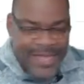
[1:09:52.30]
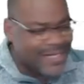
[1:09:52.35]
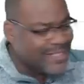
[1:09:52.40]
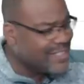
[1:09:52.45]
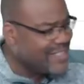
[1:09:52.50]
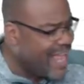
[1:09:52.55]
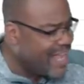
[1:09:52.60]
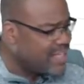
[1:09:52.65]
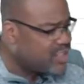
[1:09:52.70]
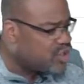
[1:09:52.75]

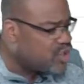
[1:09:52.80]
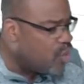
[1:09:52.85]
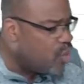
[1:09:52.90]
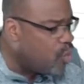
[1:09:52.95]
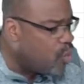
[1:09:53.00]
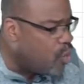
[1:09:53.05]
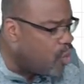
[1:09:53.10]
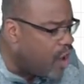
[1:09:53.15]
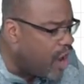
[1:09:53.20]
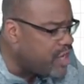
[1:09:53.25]
That's a
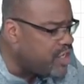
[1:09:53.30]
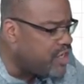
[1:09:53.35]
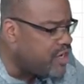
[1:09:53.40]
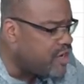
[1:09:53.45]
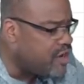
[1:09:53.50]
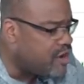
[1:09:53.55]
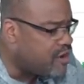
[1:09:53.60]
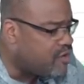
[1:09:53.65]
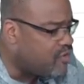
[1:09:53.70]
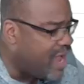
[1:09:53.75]

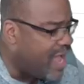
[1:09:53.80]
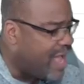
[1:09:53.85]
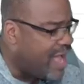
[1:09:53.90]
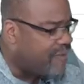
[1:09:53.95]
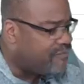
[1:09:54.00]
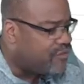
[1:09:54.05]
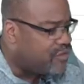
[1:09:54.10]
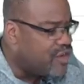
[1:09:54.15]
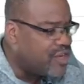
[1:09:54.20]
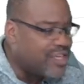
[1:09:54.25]
one-year
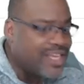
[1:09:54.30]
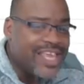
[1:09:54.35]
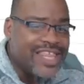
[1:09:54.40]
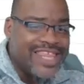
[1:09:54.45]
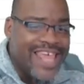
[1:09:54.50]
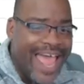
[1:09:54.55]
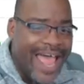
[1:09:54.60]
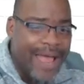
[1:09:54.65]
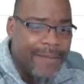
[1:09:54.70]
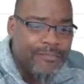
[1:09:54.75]
graph. Look
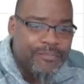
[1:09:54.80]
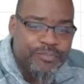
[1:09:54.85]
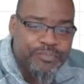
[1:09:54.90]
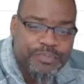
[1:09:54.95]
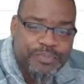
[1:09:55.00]
at that.